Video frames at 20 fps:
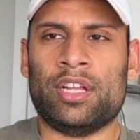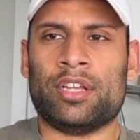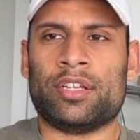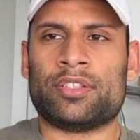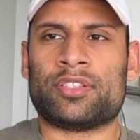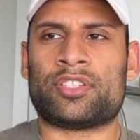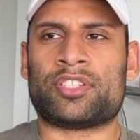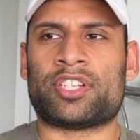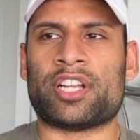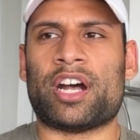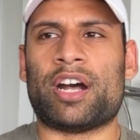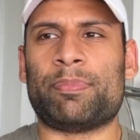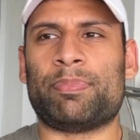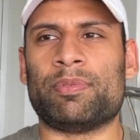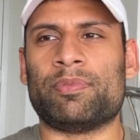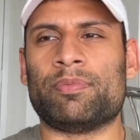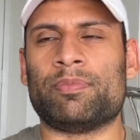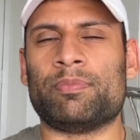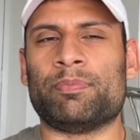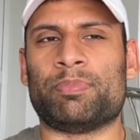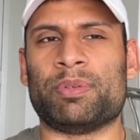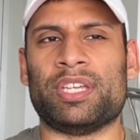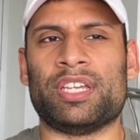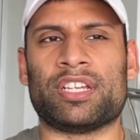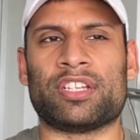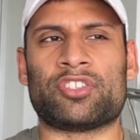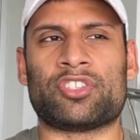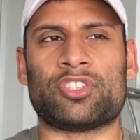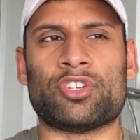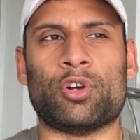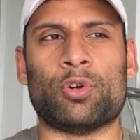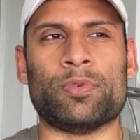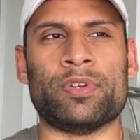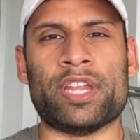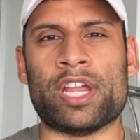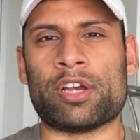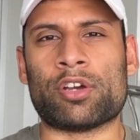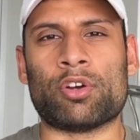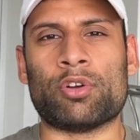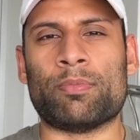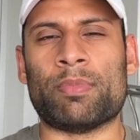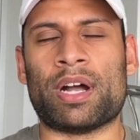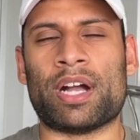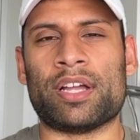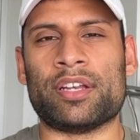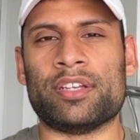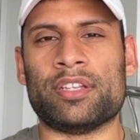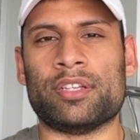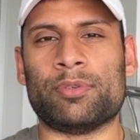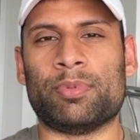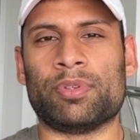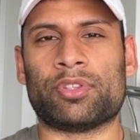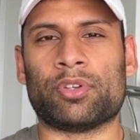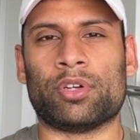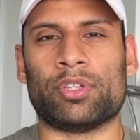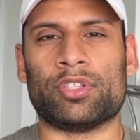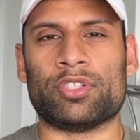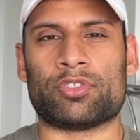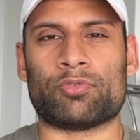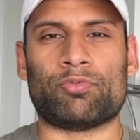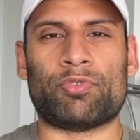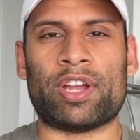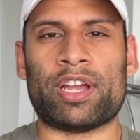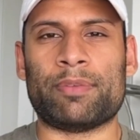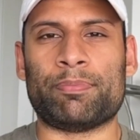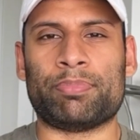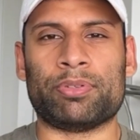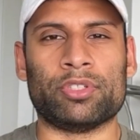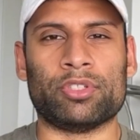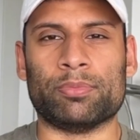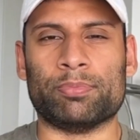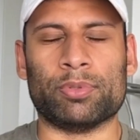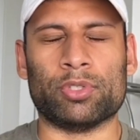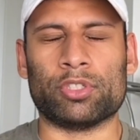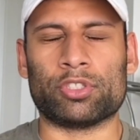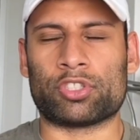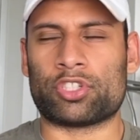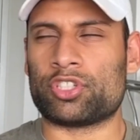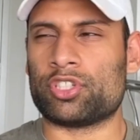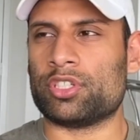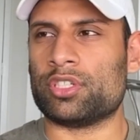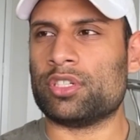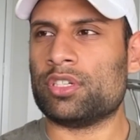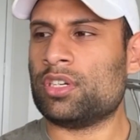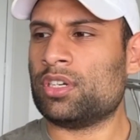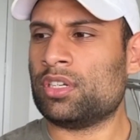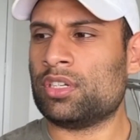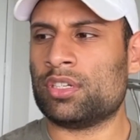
Stop being so narrow minded with all this red pill bullshit